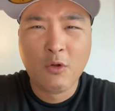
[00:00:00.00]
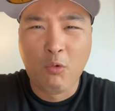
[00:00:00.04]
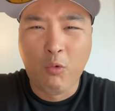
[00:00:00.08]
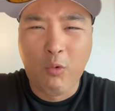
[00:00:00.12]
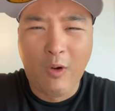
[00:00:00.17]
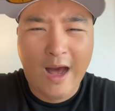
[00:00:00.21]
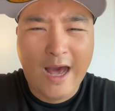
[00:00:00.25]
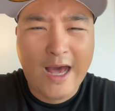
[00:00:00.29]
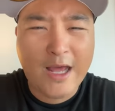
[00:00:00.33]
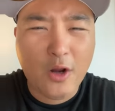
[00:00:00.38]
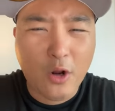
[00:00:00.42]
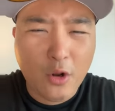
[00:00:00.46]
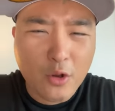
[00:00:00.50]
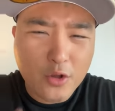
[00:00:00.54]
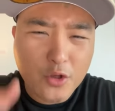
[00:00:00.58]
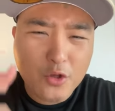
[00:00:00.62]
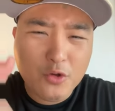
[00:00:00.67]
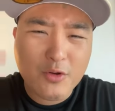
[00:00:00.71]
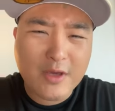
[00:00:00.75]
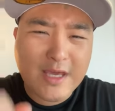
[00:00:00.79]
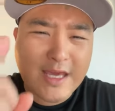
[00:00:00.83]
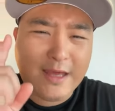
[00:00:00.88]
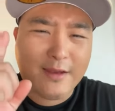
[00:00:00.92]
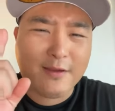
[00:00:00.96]
Why don't
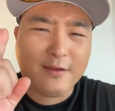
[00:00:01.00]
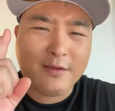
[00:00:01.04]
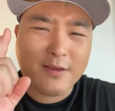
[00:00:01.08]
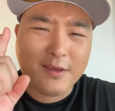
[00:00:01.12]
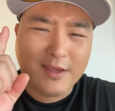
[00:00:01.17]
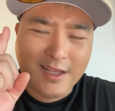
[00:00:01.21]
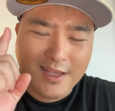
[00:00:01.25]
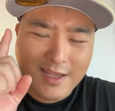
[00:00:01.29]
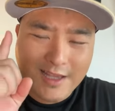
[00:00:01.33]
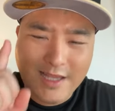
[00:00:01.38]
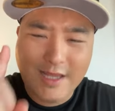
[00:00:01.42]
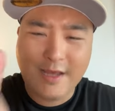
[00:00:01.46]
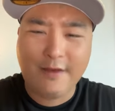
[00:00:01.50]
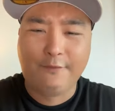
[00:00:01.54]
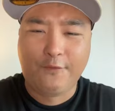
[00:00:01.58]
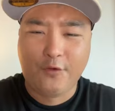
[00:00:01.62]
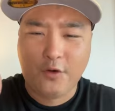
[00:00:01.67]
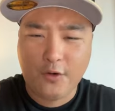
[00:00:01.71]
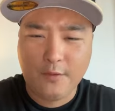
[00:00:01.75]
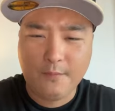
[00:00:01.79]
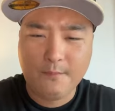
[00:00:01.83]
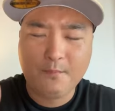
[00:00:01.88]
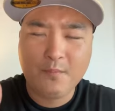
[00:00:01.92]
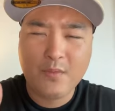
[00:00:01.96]
you get
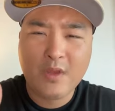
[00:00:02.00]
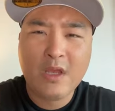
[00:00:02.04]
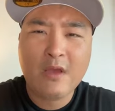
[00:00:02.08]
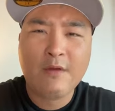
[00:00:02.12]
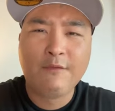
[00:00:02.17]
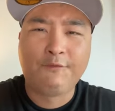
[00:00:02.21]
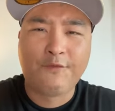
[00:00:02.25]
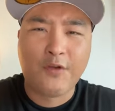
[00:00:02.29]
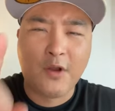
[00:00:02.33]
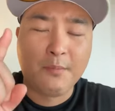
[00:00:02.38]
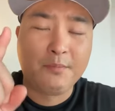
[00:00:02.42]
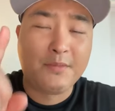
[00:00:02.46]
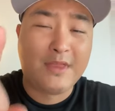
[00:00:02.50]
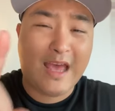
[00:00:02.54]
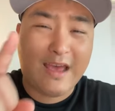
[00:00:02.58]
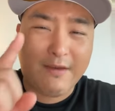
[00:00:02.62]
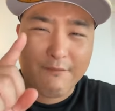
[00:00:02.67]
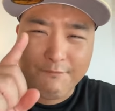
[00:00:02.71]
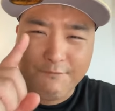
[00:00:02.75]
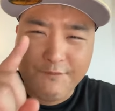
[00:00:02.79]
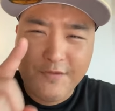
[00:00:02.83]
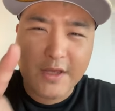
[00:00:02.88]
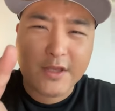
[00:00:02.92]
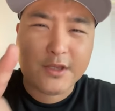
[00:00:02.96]
delivered from
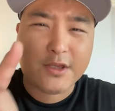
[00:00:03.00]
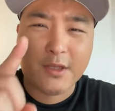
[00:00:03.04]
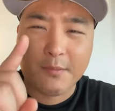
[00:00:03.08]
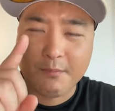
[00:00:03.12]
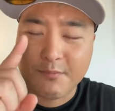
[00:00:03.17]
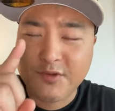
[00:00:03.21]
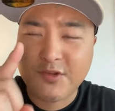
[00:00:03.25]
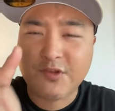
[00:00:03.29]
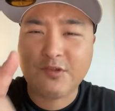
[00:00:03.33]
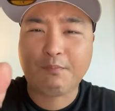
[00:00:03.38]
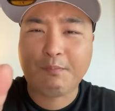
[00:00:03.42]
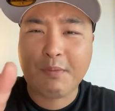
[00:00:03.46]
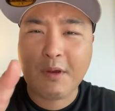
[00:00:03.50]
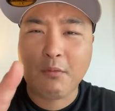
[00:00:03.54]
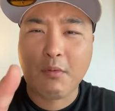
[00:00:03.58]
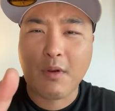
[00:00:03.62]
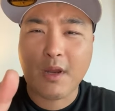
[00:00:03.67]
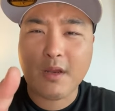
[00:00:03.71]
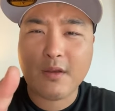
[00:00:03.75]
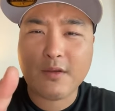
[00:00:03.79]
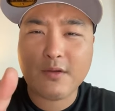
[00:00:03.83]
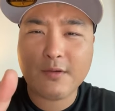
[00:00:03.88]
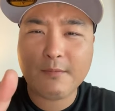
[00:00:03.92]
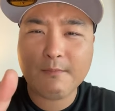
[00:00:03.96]
that victim
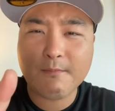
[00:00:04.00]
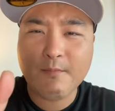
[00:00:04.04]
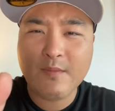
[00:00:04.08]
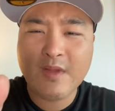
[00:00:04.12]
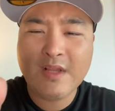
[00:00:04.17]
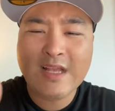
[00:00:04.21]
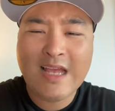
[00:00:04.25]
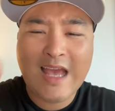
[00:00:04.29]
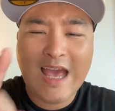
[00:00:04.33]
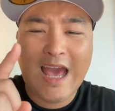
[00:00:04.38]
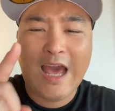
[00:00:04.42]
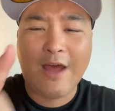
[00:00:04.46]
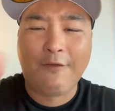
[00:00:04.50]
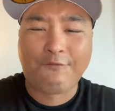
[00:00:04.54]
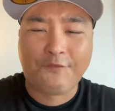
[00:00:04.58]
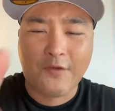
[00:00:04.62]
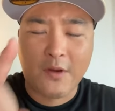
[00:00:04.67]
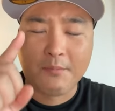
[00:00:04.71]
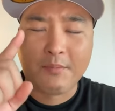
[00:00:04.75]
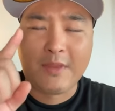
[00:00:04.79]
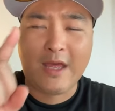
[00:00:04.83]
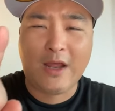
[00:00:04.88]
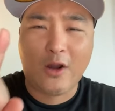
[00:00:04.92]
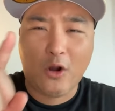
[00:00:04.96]
spirit and
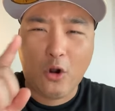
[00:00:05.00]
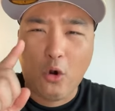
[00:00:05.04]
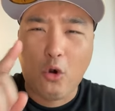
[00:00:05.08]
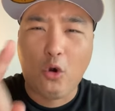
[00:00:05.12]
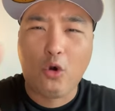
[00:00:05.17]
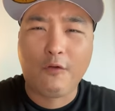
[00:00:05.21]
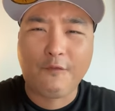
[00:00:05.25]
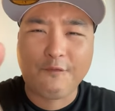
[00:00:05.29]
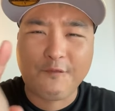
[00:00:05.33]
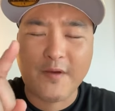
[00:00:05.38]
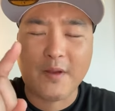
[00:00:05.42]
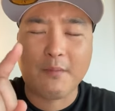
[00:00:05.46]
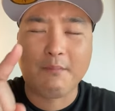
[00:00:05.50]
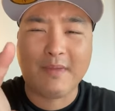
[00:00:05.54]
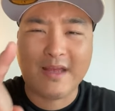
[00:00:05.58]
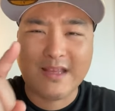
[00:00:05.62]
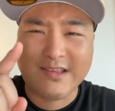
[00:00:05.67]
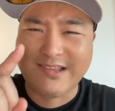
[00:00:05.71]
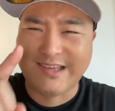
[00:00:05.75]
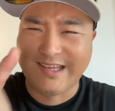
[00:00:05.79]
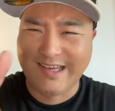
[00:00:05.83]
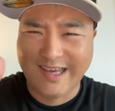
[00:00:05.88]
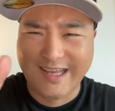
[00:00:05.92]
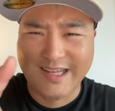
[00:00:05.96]
from that orphan
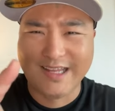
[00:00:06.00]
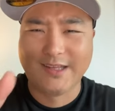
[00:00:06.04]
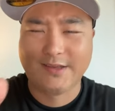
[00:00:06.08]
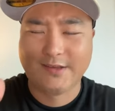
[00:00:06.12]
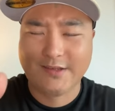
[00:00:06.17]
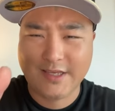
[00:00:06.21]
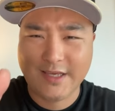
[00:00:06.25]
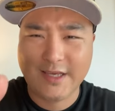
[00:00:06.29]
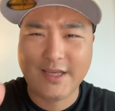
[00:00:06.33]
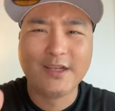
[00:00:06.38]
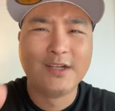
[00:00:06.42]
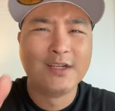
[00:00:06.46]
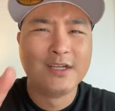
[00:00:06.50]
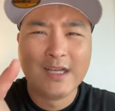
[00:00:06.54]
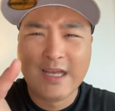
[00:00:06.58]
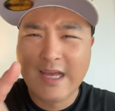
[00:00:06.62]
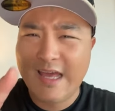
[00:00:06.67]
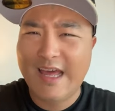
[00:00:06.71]
mentality?